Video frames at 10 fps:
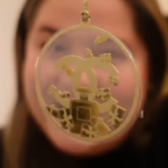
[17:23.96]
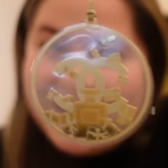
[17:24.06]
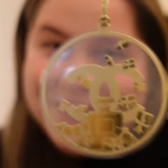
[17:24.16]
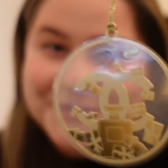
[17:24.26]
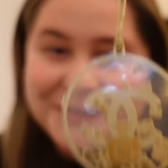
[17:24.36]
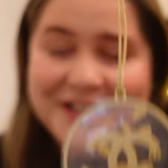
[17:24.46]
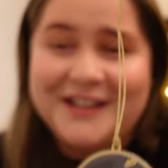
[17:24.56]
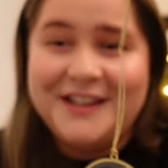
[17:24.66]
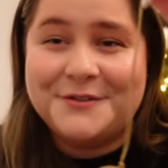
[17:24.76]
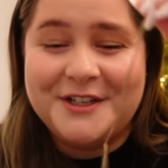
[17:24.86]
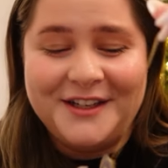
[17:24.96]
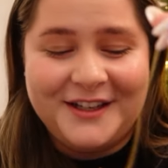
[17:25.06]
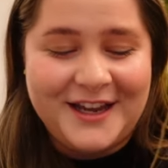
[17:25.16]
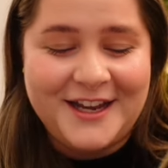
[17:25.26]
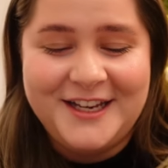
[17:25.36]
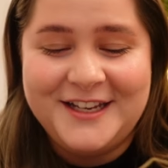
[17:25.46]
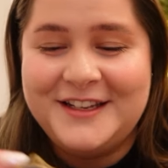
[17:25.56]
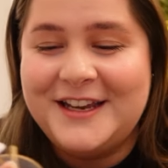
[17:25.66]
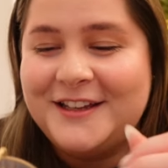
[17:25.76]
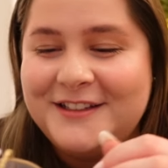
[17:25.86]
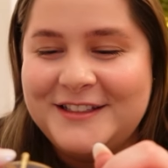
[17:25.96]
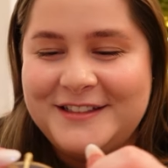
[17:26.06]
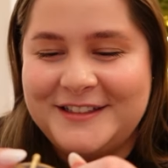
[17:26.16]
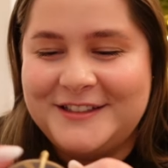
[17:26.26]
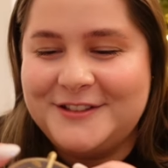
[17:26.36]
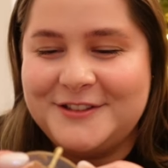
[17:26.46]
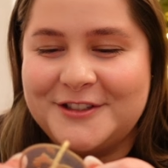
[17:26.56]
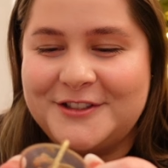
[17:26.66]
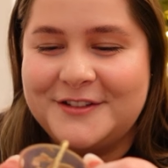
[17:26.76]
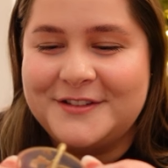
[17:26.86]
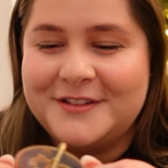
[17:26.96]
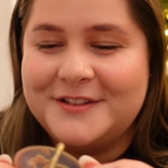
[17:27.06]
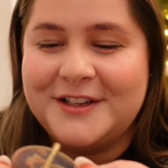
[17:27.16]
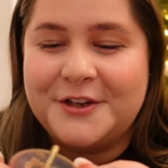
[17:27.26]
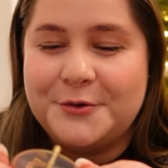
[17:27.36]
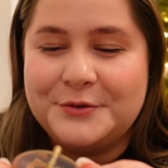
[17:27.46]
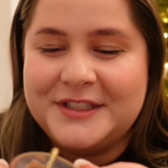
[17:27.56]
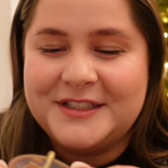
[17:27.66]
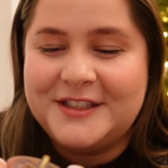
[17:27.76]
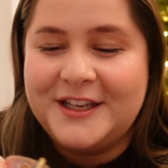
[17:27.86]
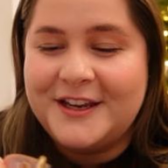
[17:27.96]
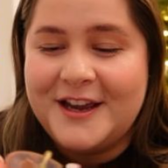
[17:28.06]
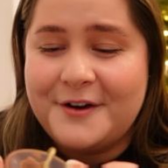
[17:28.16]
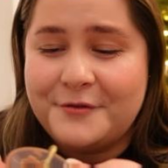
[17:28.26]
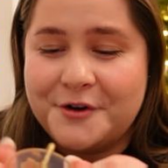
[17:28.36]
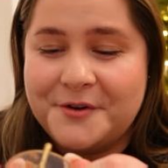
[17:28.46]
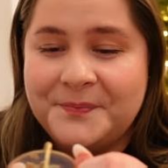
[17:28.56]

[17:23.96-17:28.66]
I really, really like it. And it is just the cutest thing ever.